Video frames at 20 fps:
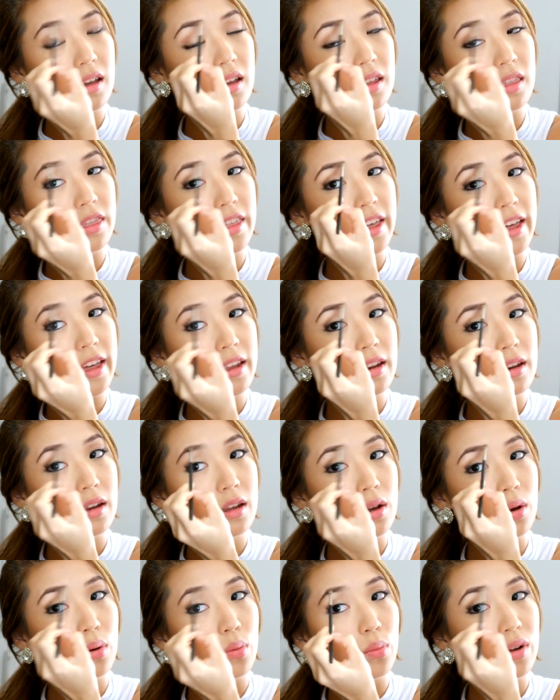And then
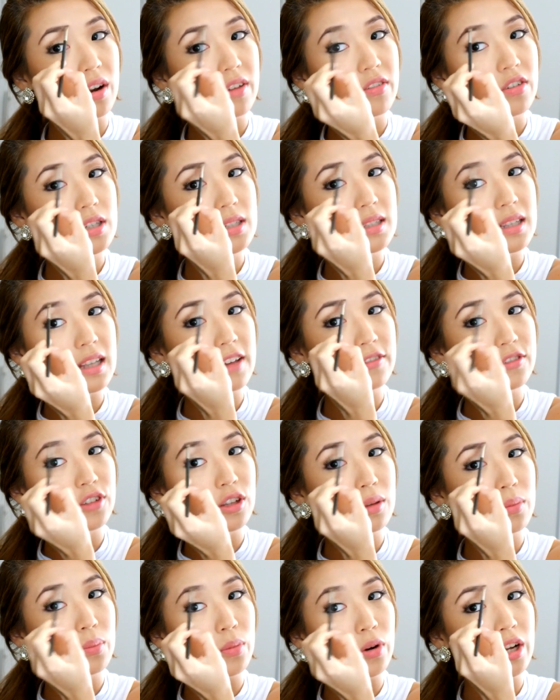whatever is left
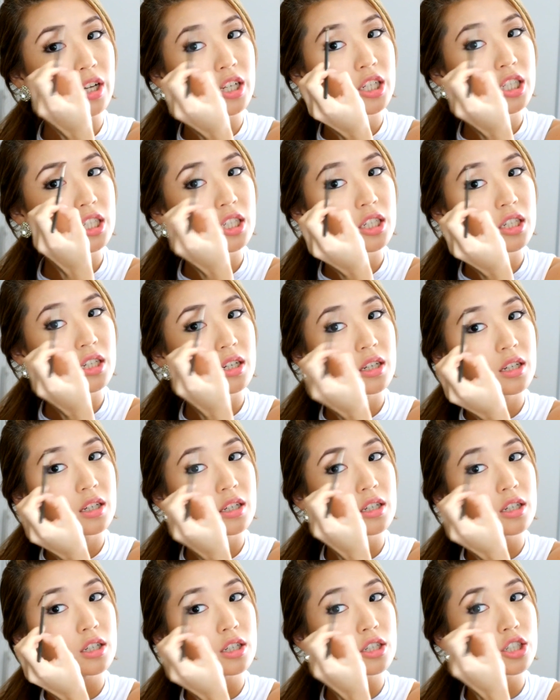on the brush,
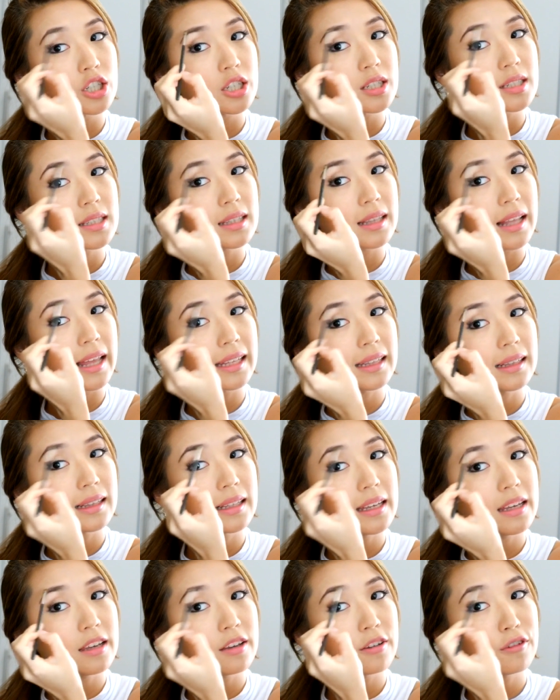just
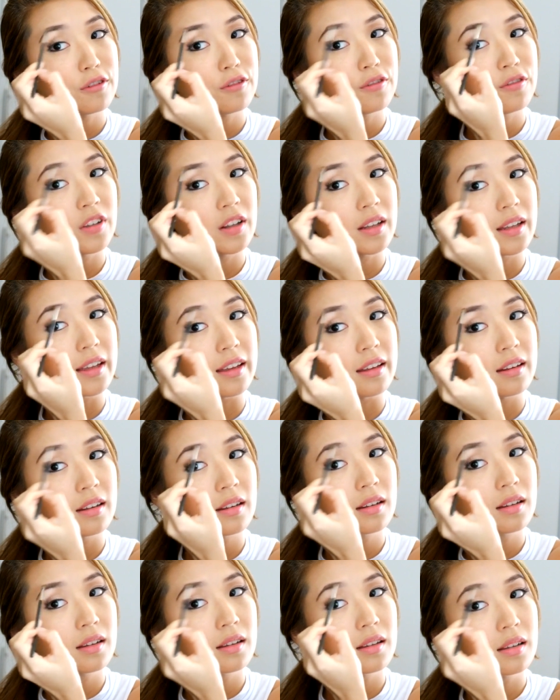lightly fill in
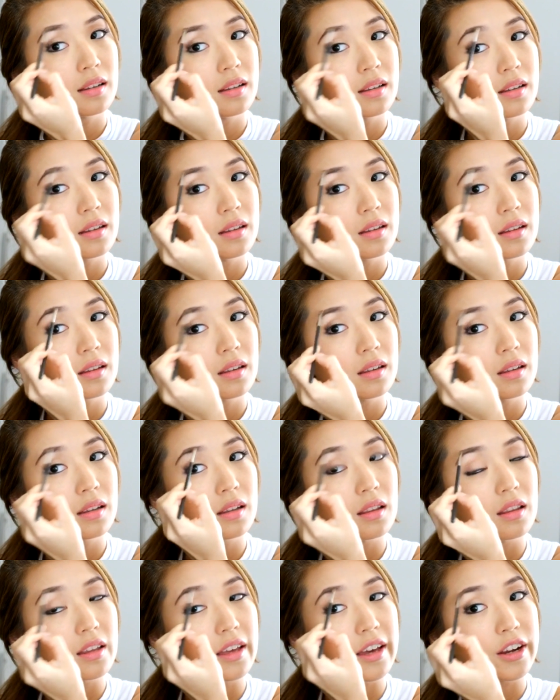
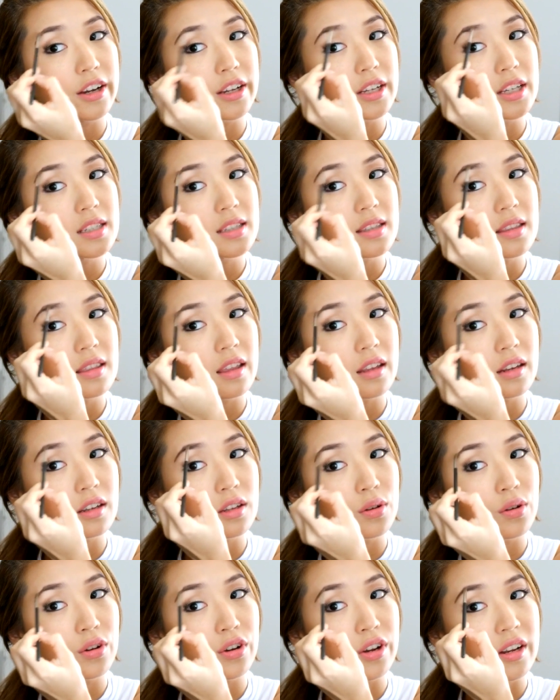the areas that
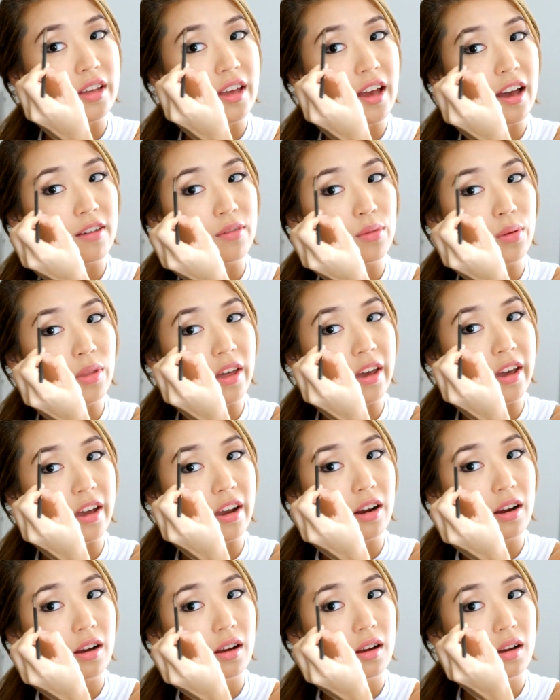you already have with
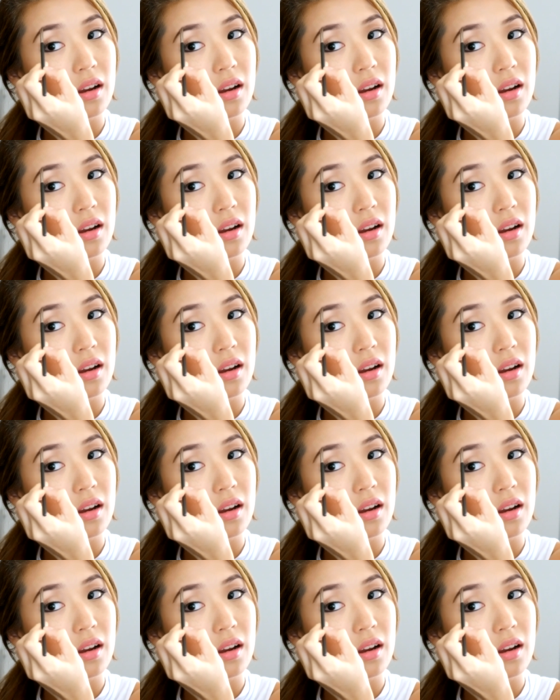hair.